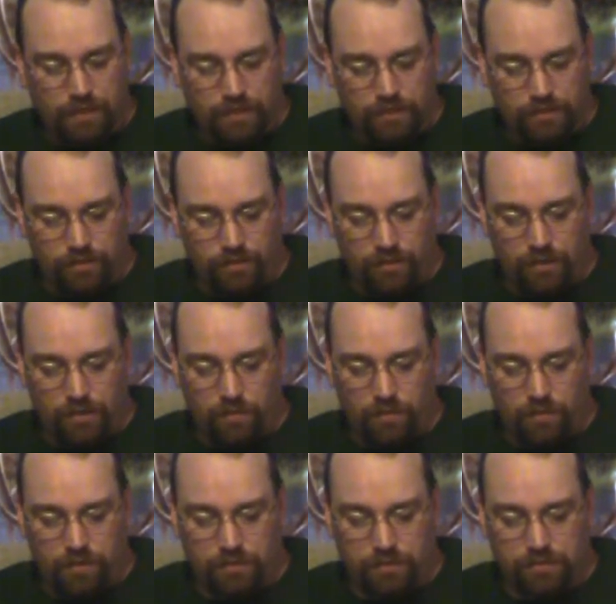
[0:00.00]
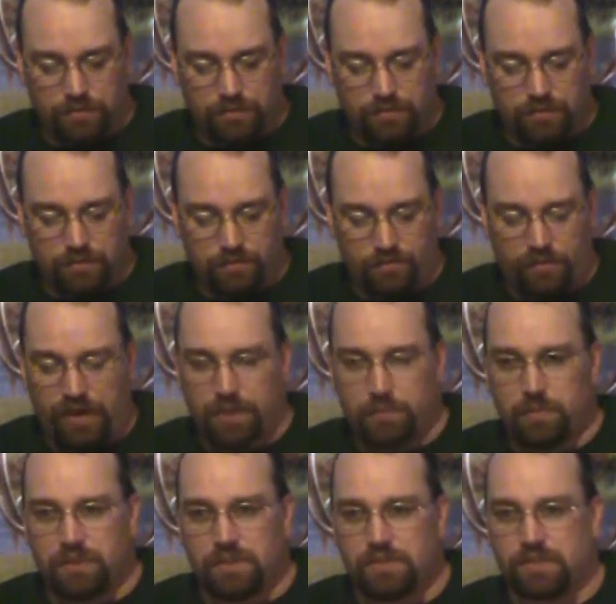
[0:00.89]
You're going to want
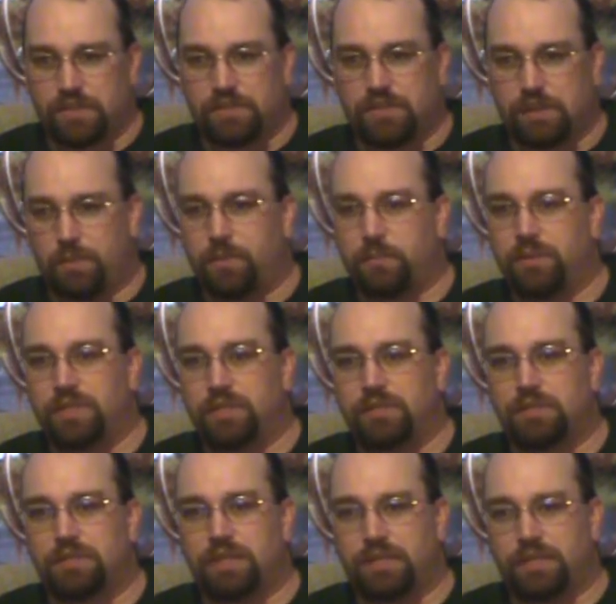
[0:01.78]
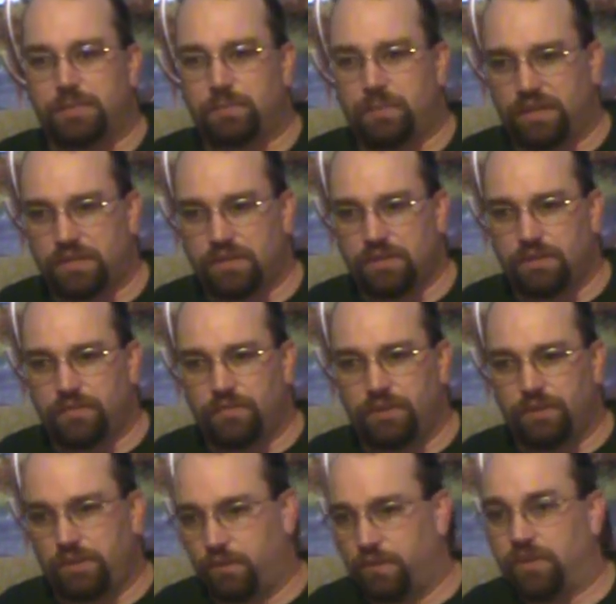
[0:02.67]
vitamins and supplements, especially for
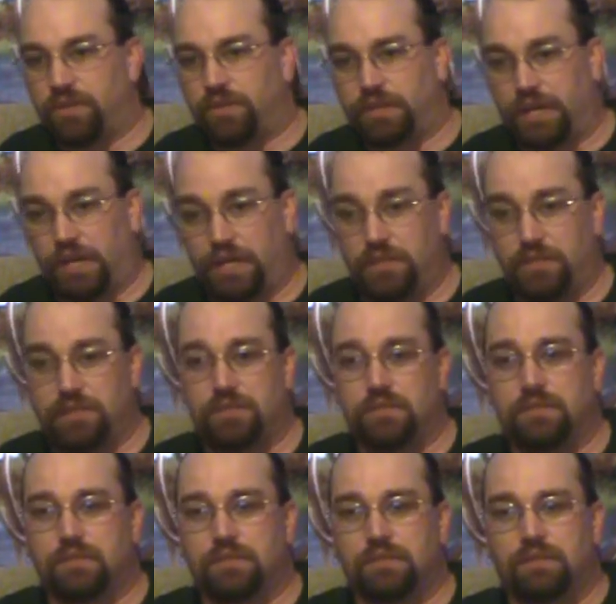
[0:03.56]
you and your kids.